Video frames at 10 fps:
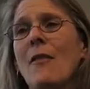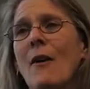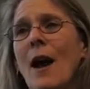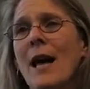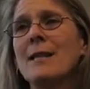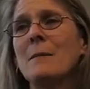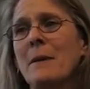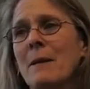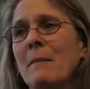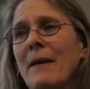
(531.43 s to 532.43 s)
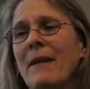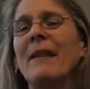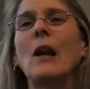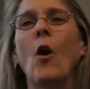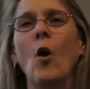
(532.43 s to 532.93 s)
there has to be a method
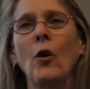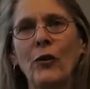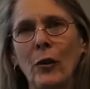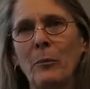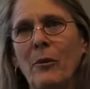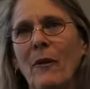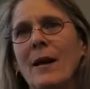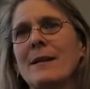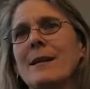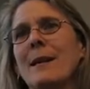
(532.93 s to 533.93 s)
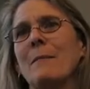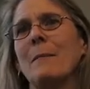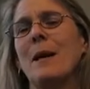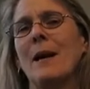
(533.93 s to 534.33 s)
that also provides them